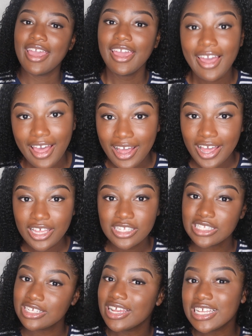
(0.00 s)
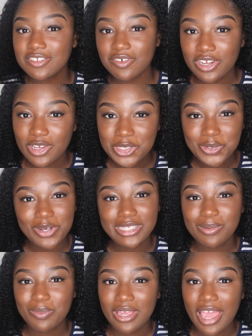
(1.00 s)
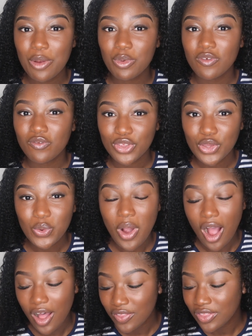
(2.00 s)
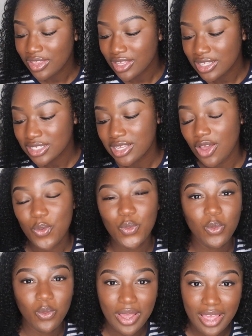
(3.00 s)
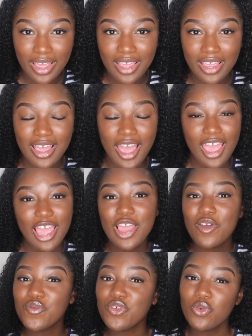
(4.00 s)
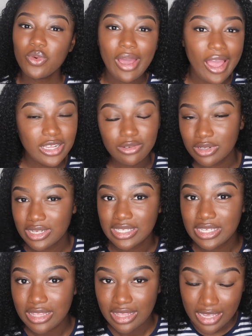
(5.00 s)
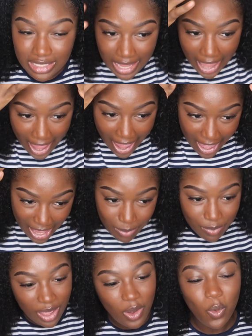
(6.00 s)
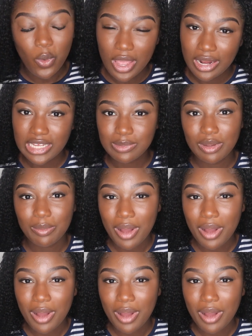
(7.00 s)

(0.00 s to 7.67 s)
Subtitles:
guys, today's video is going to be a review on this wig. If you guys want to see this headband wig that's been